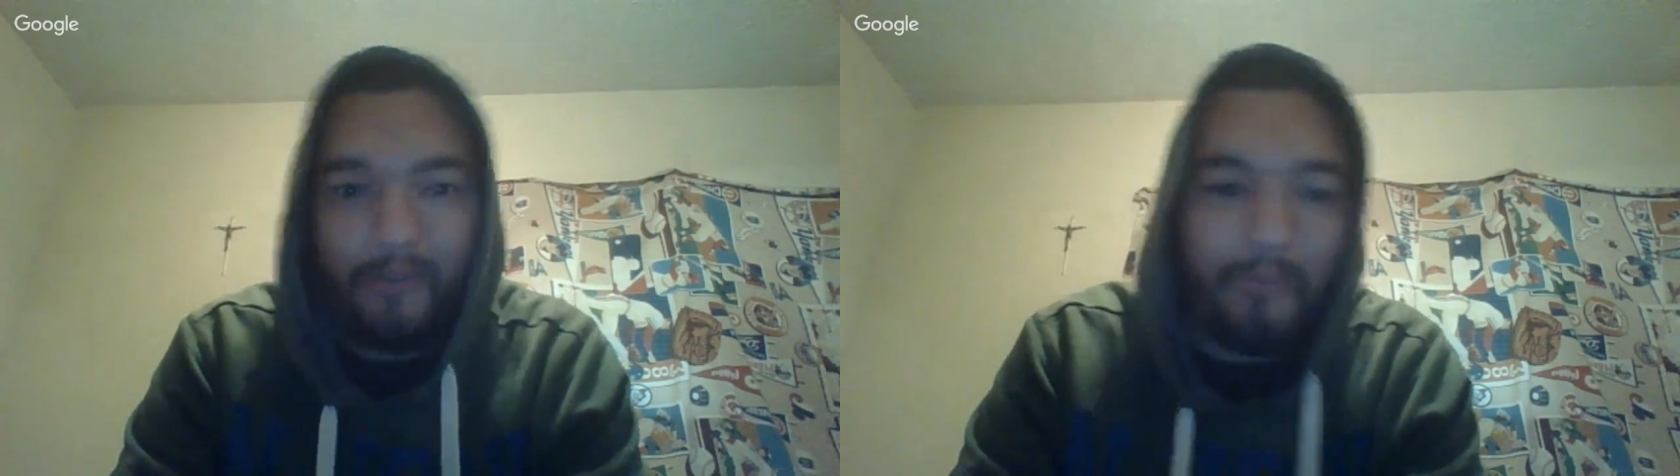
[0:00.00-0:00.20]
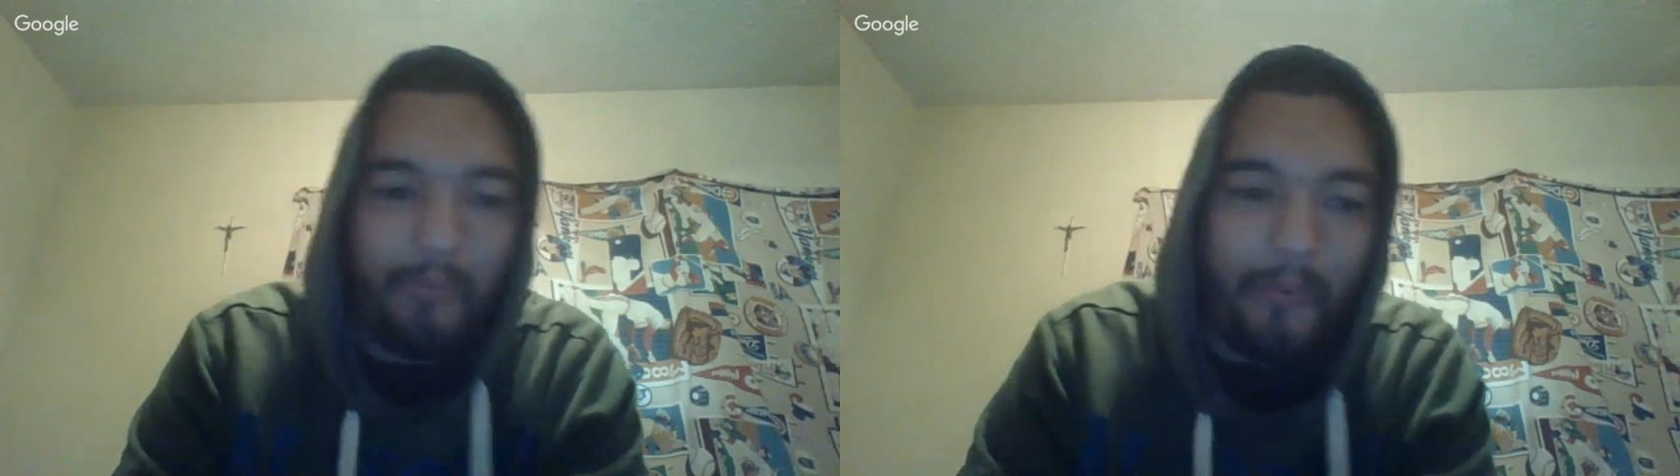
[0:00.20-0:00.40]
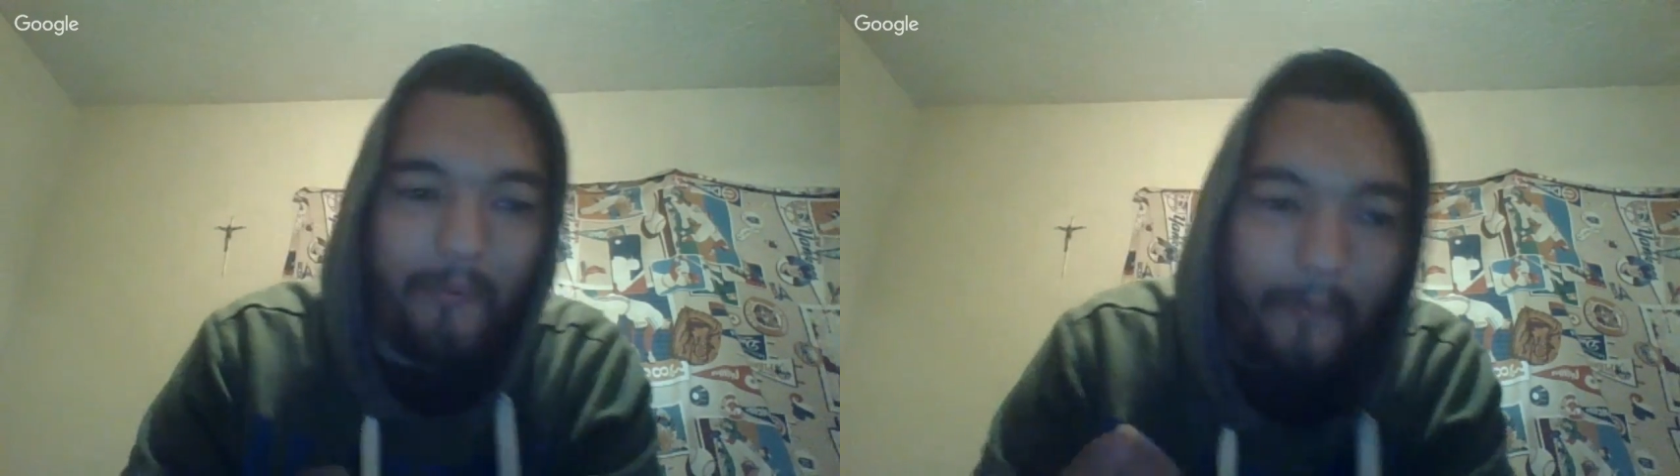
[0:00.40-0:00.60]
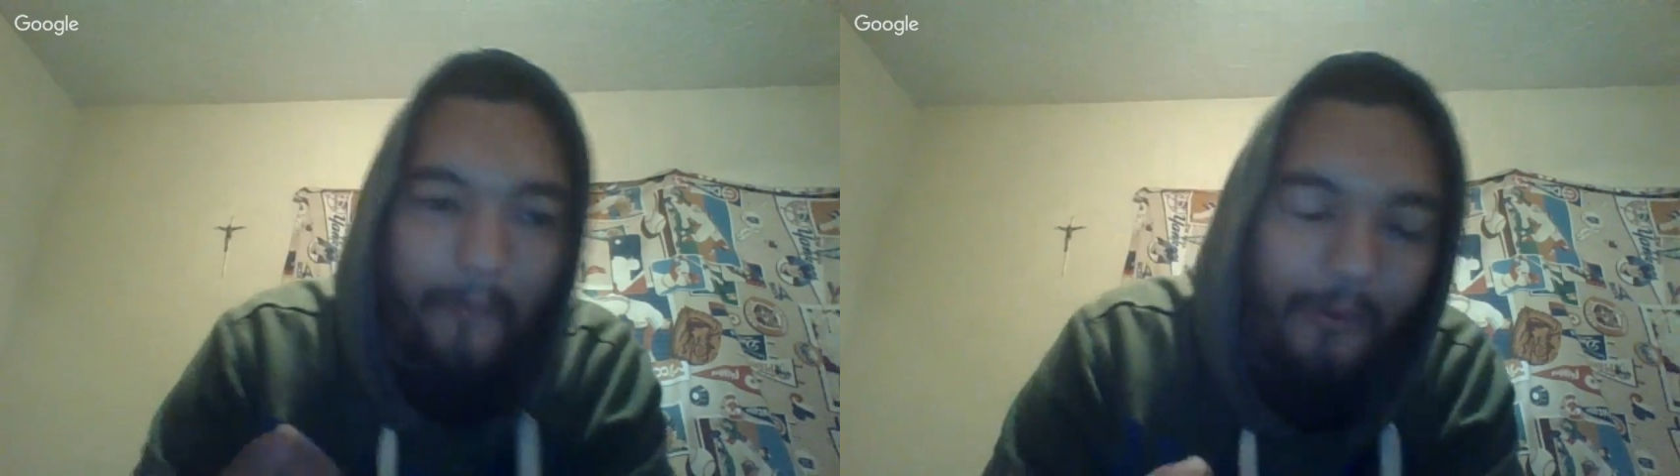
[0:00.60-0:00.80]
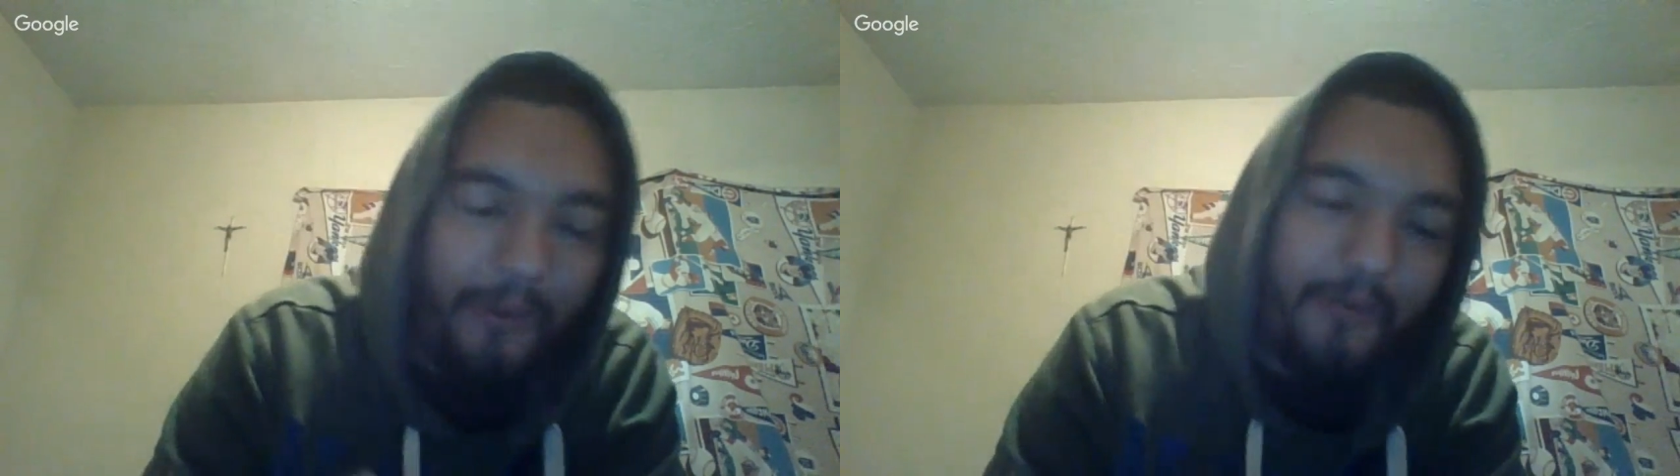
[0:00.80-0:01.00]
Before we
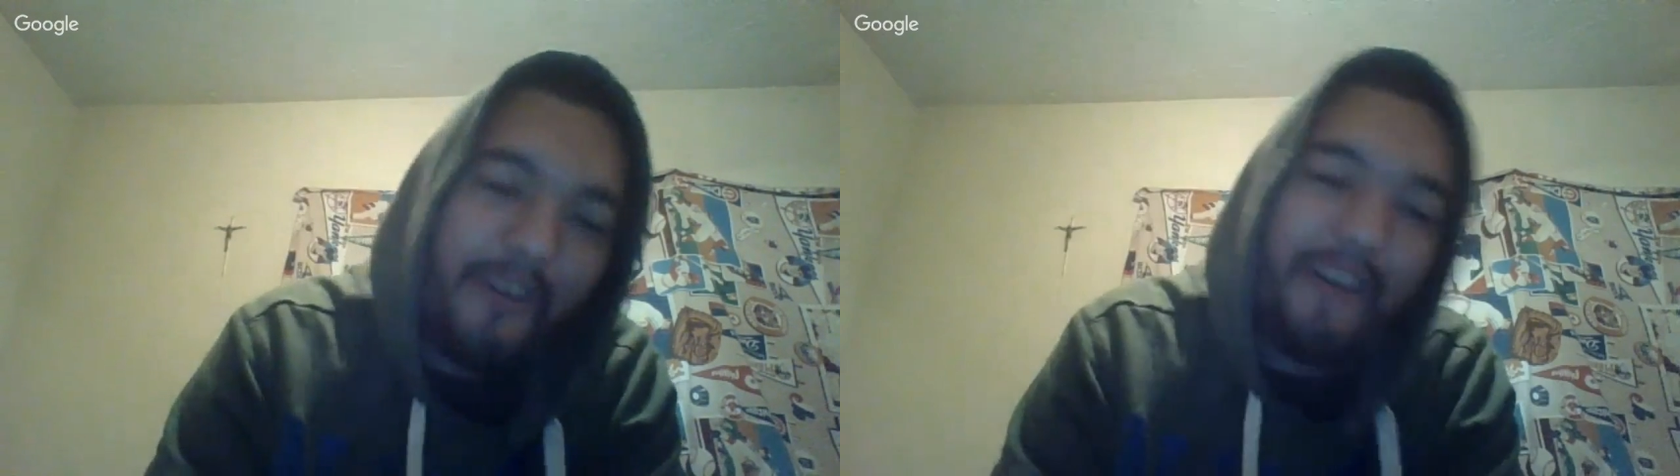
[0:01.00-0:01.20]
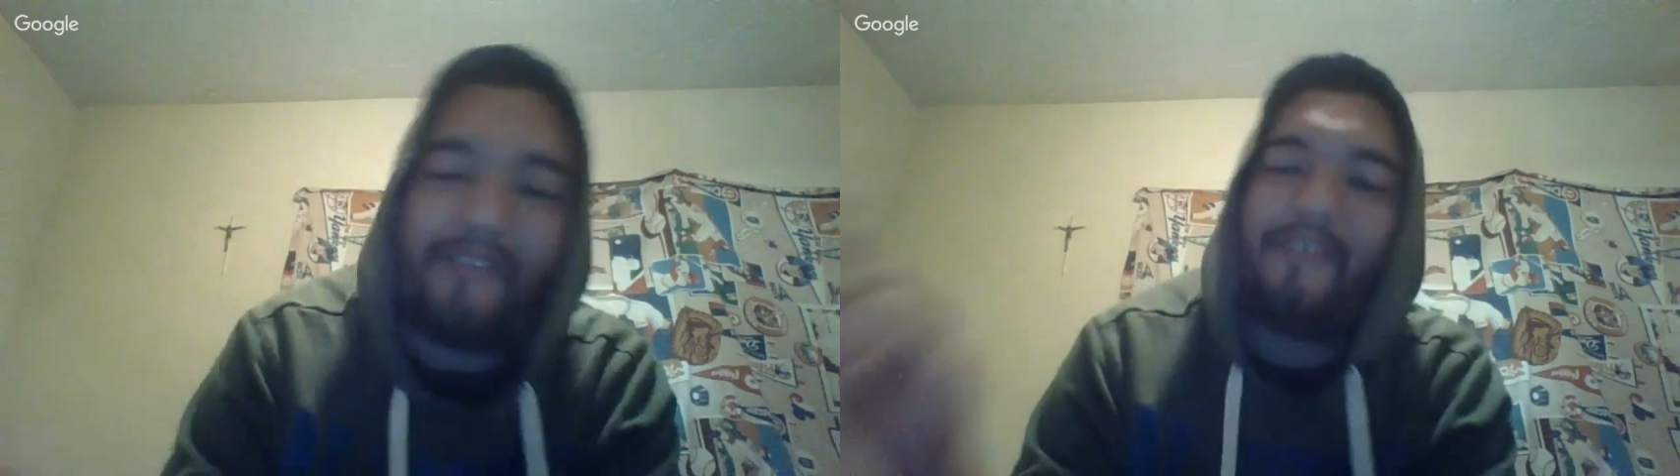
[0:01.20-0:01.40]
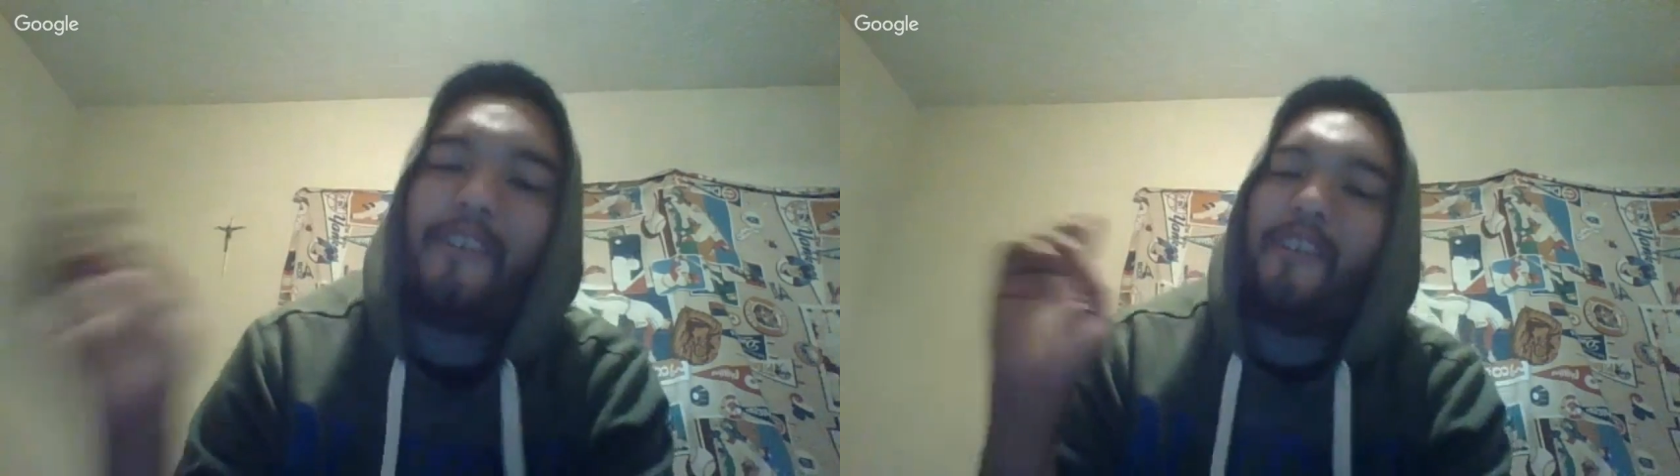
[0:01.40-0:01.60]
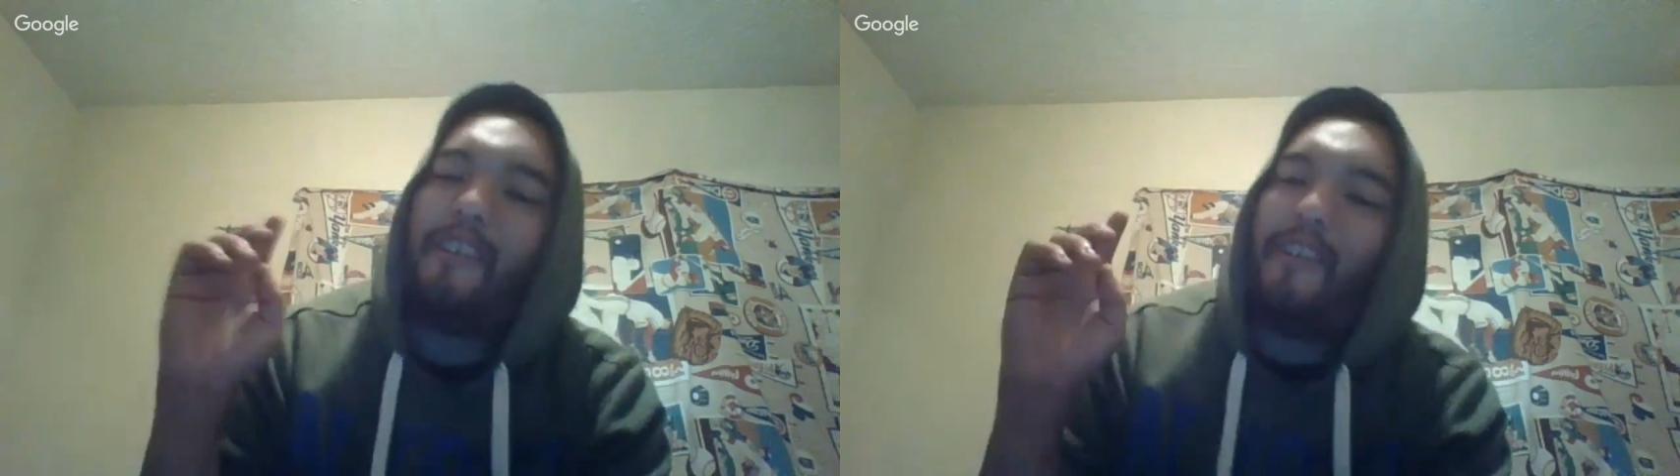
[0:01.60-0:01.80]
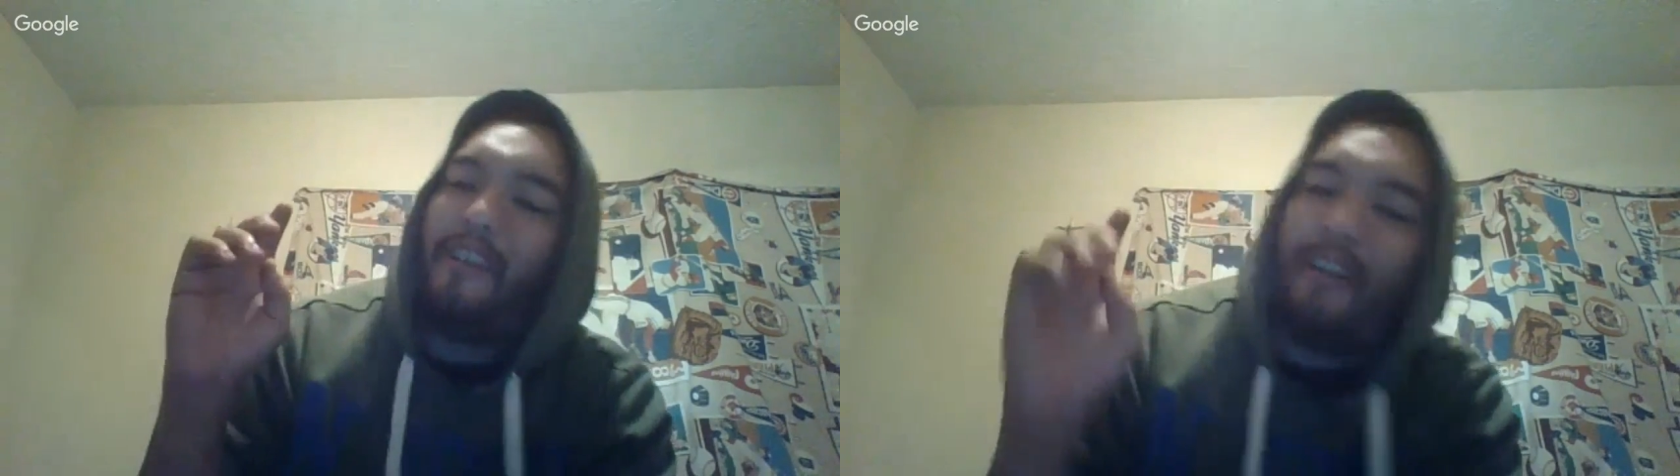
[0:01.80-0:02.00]
do that,
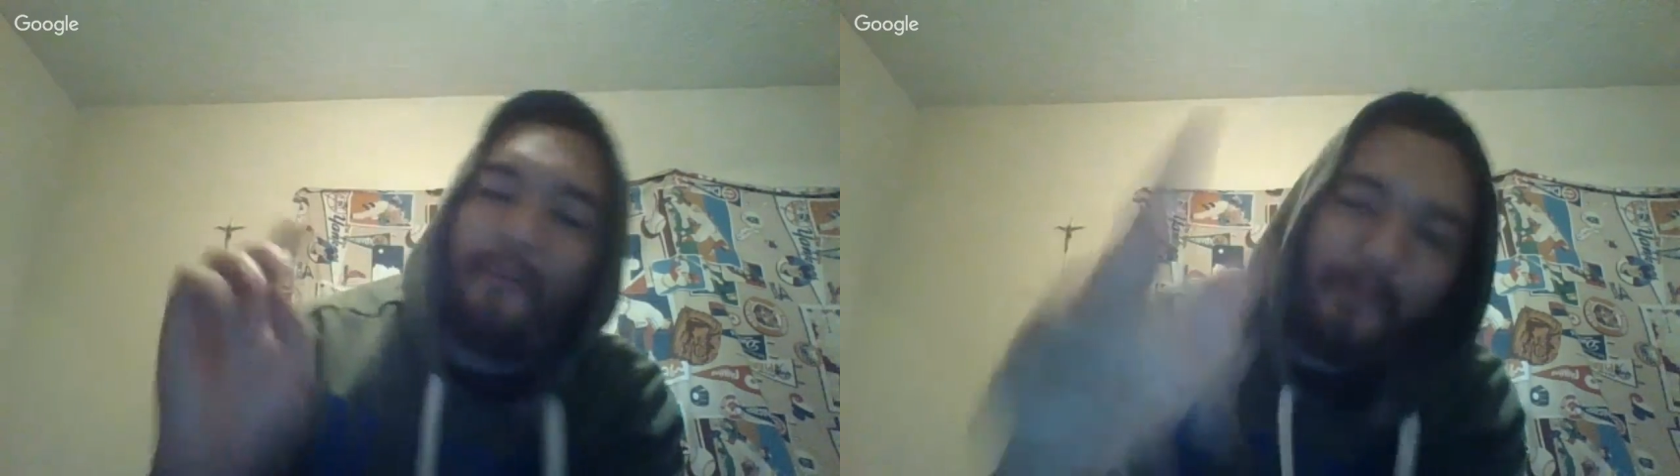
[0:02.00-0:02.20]
we're